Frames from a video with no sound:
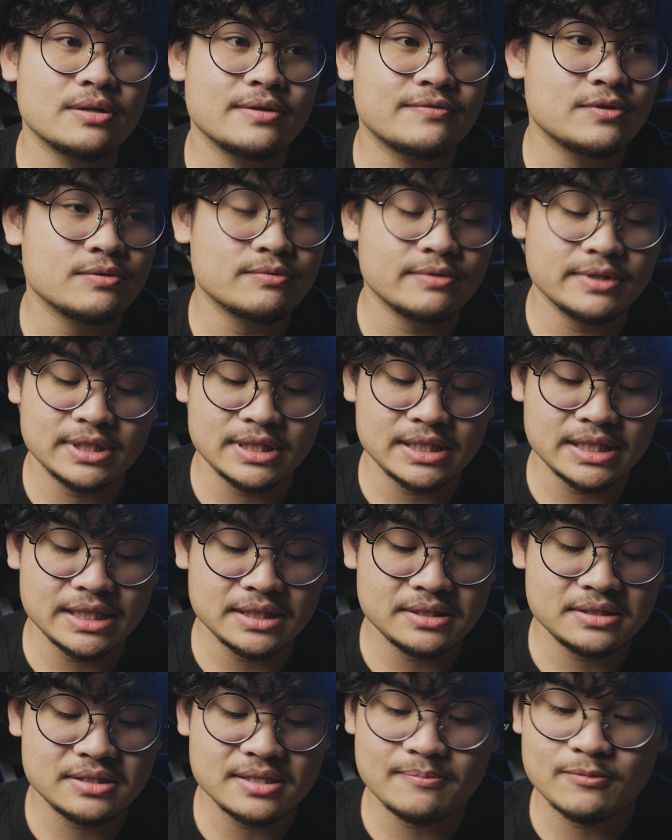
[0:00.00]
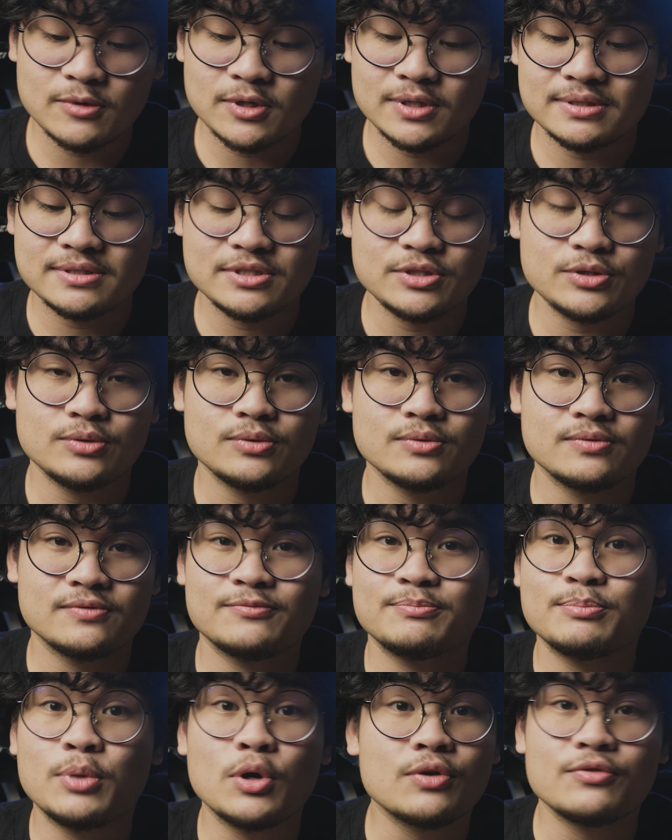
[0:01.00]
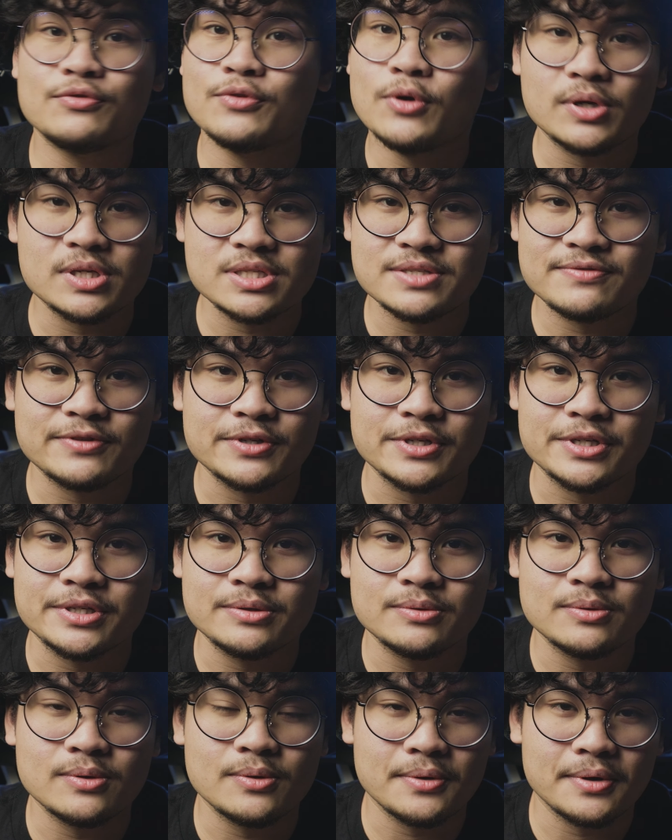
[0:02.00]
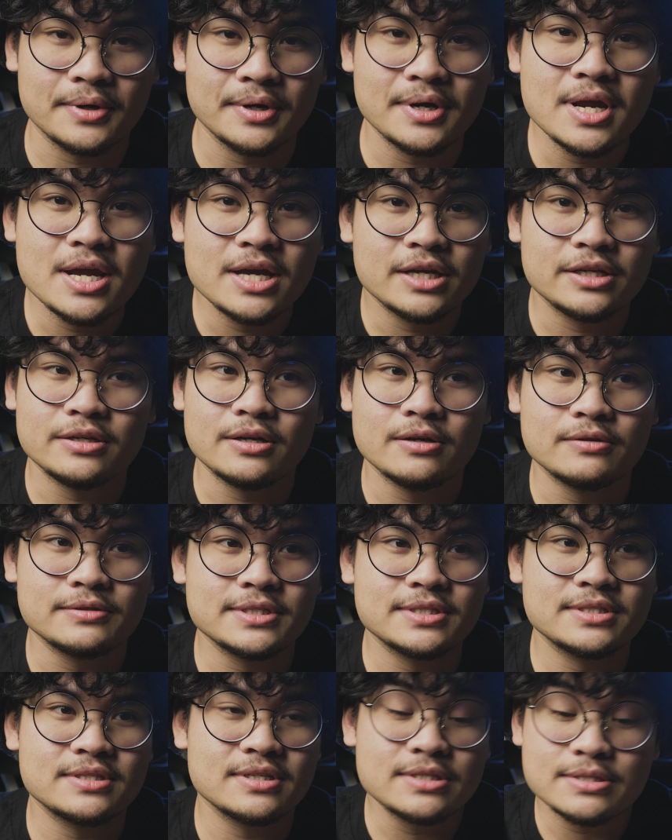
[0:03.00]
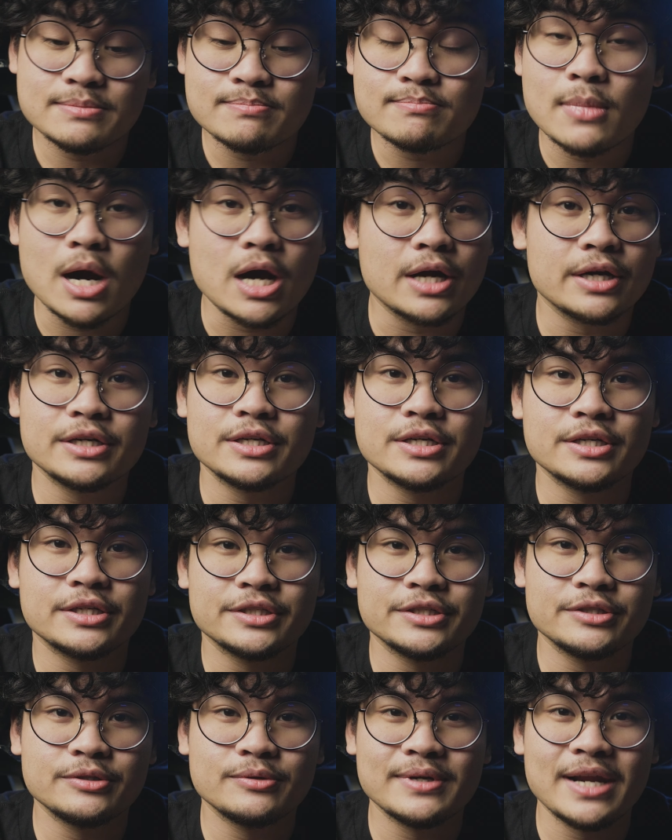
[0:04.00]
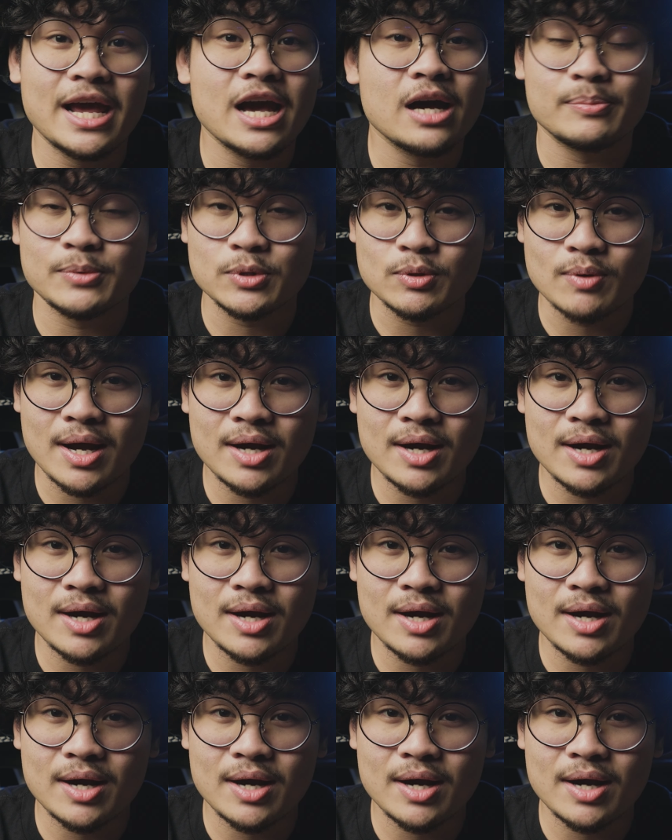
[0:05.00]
if you really need someone to pull focus for you, or, just monitor you and help you